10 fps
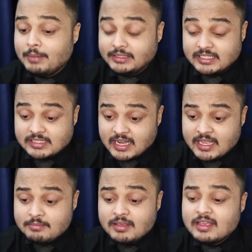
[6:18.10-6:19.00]
By this
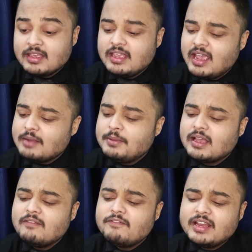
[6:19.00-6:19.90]
time, he had
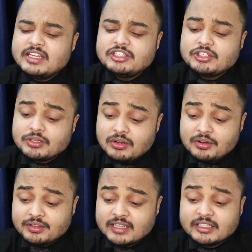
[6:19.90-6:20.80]
become very
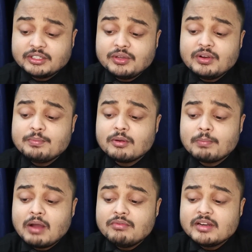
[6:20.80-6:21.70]
sure that the theory
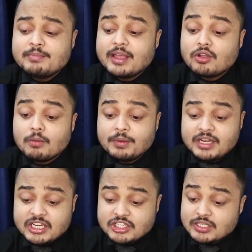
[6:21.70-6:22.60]
propounded by
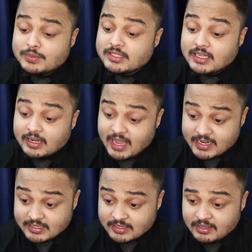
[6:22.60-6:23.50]
Copernicus was
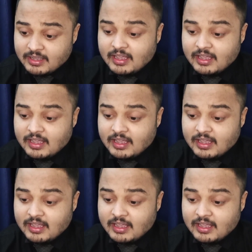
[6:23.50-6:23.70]
correct